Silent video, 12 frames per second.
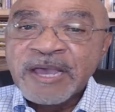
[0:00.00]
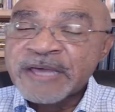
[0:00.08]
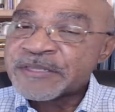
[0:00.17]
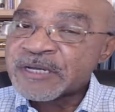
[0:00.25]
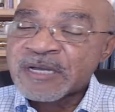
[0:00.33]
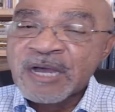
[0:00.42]

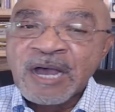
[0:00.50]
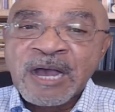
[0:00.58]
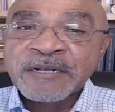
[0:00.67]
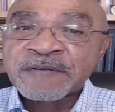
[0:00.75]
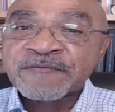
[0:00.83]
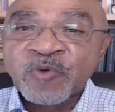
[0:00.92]
And the
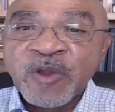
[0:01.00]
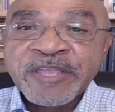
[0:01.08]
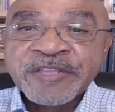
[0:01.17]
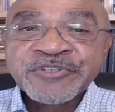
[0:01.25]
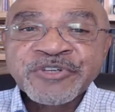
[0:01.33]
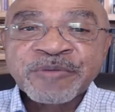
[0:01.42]
God of
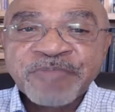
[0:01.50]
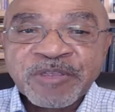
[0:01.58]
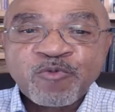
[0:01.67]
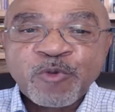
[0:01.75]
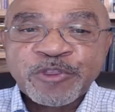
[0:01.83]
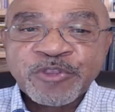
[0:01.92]
grace be
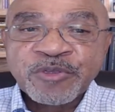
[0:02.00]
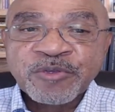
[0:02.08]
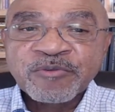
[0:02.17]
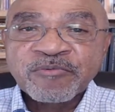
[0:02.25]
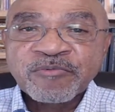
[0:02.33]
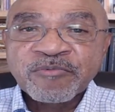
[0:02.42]
with you
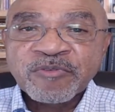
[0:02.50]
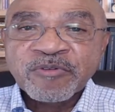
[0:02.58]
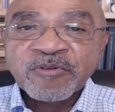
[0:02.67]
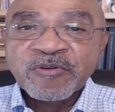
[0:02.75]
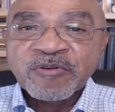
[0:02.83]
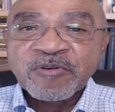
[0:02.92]

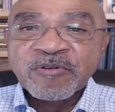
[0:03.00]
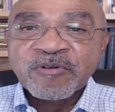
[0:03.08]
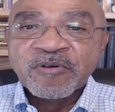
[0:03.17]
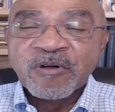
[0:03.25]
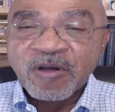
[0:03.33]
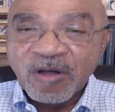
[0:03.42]

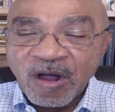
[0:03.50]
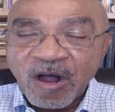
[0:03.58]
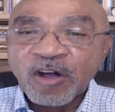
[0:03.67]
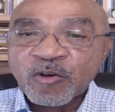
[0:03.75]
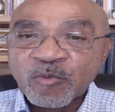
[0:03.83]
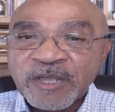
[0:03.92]

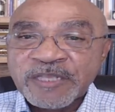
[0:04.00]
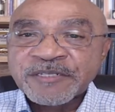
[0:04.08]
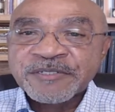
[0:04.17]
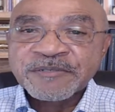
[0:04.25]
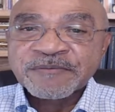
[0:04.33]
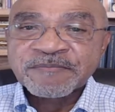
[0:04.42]

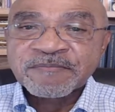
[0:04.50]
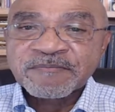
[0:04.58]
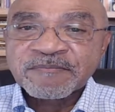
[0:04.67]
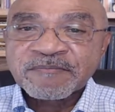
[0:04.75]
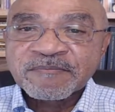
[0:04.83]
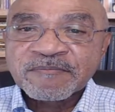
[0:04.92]
always.
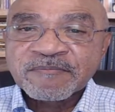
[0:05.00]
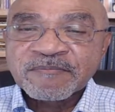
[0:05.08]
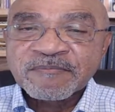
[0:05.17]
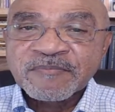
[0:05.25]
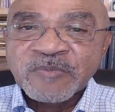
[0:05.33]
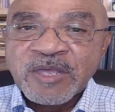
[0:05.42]

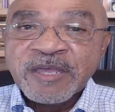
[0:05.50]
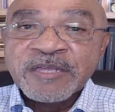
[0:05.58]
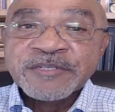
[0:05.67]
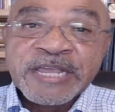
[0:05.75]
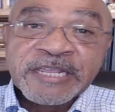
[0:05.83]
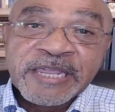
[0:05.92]

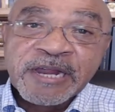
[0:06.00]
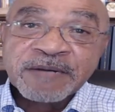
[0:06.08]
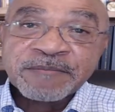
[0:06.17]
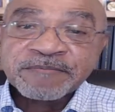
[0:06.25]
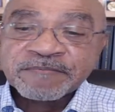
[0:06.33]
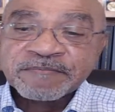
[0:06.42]
Take
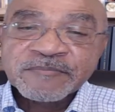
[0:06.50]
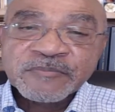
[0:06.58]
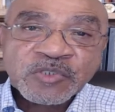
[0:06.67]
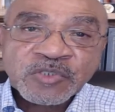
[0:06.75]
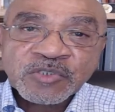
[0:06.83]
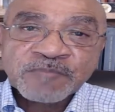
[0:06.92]
care.
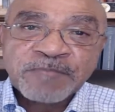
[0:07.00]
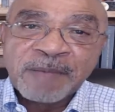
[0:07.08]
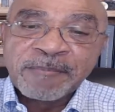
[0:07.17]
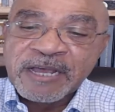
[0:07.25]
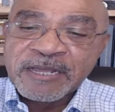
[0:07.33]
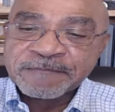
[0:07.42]

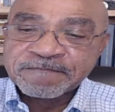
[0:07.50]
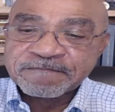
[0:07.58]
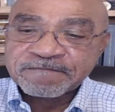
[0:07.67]
Bye bye.